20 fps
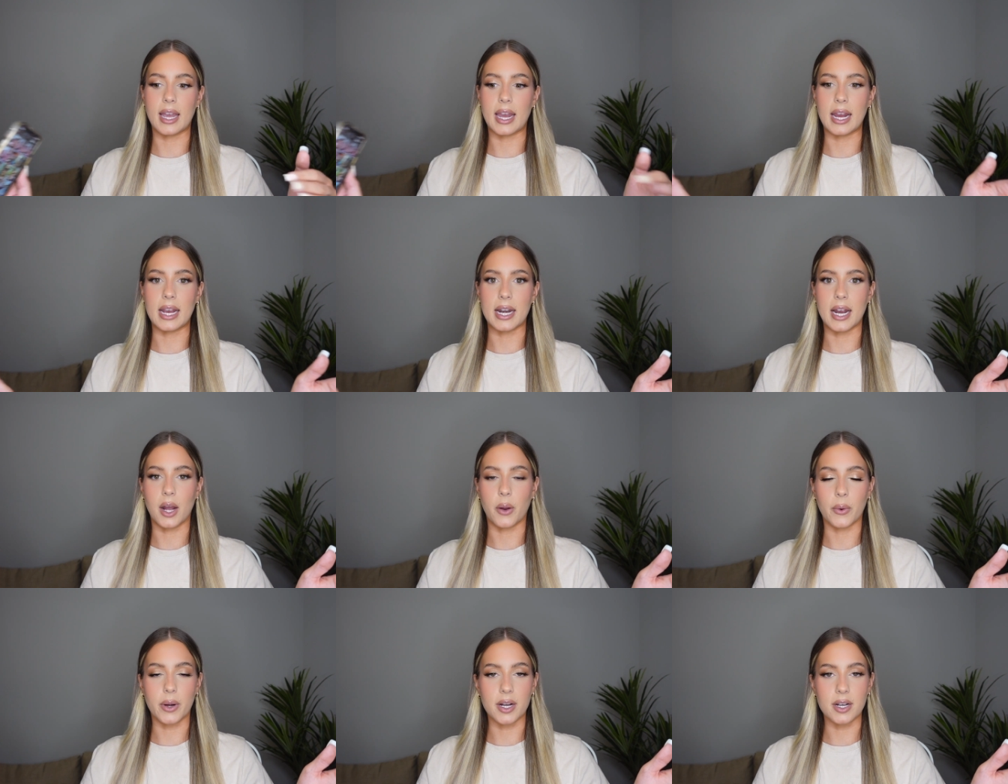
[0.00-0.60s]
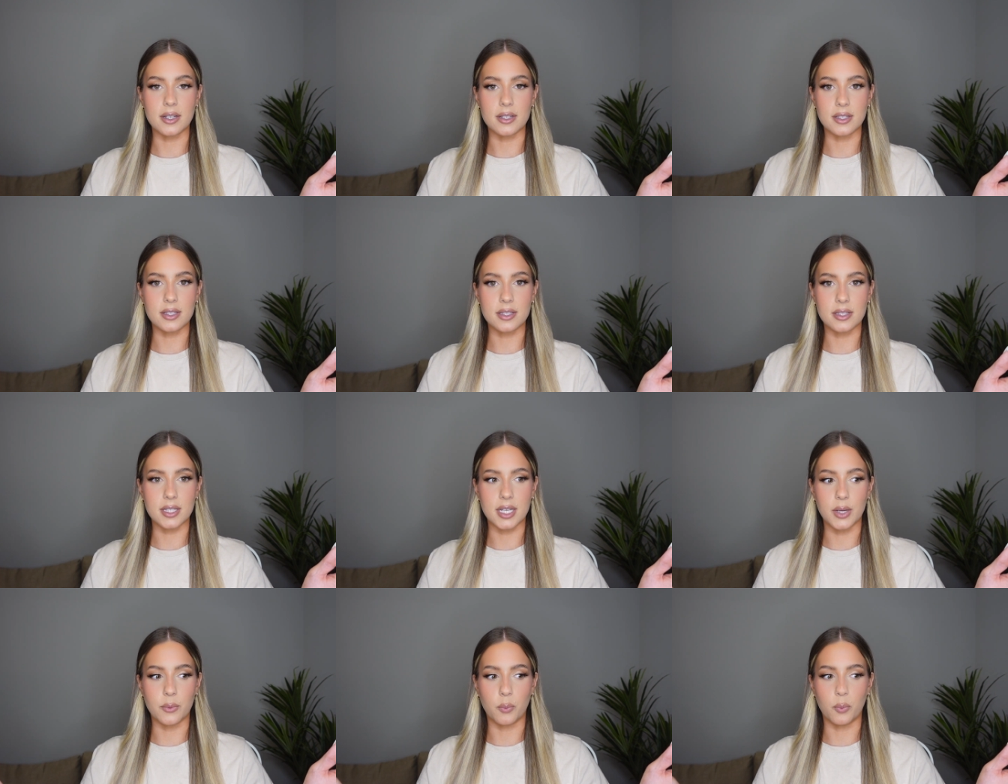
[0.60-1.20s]
eight
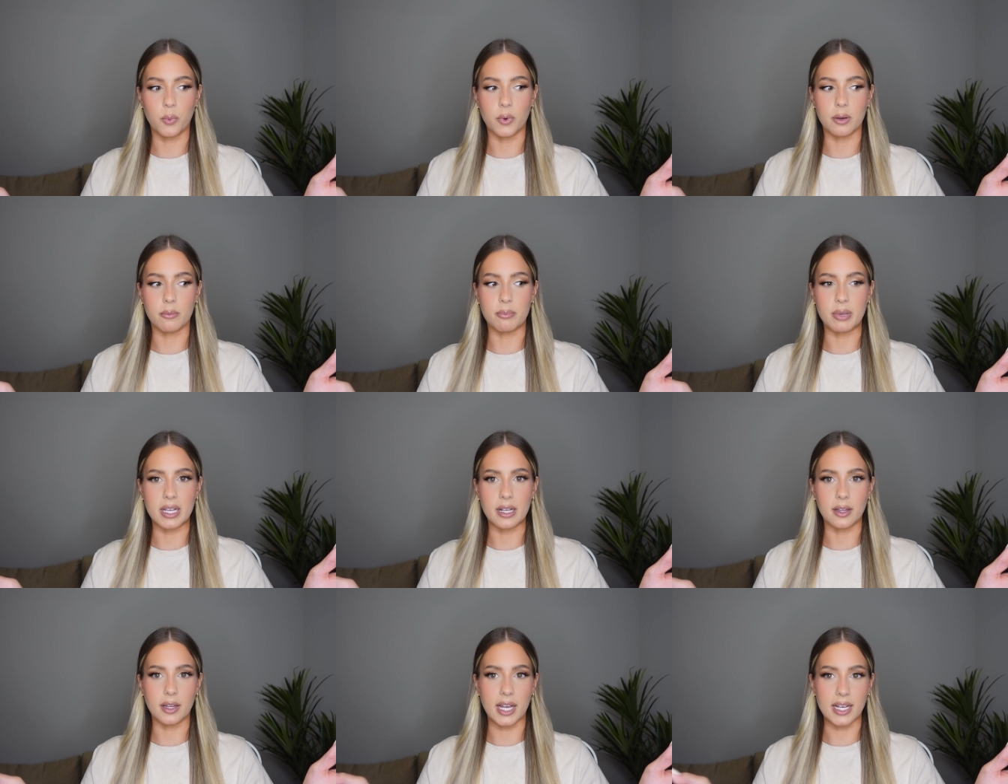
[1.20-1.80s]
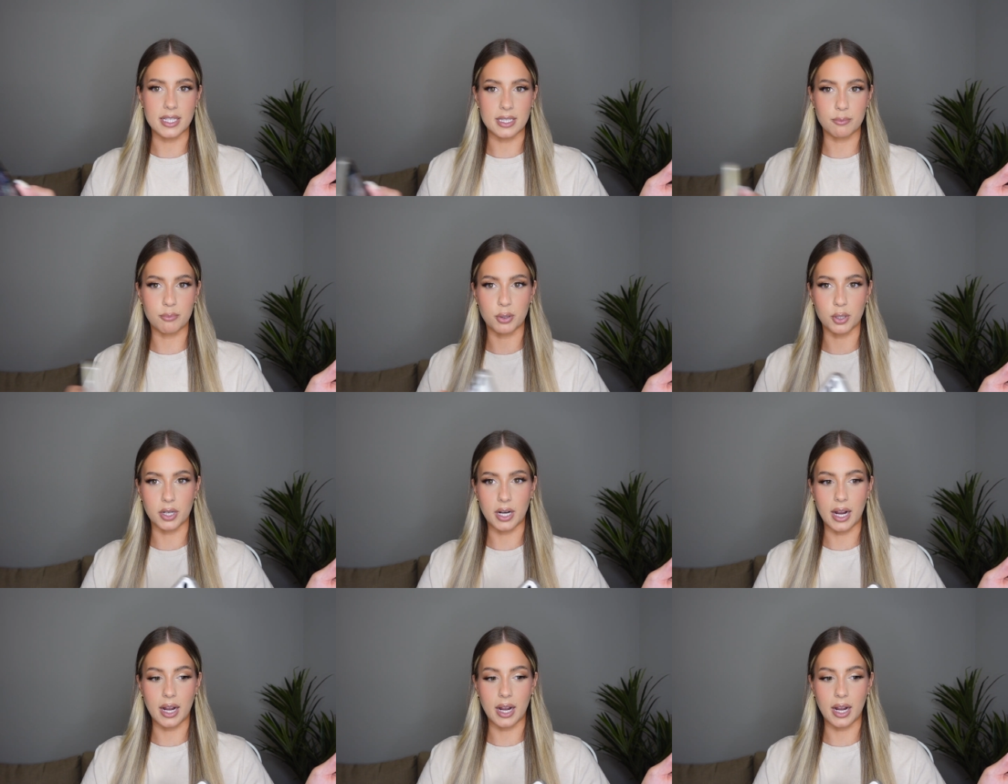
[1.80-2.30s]
hours, it would be less per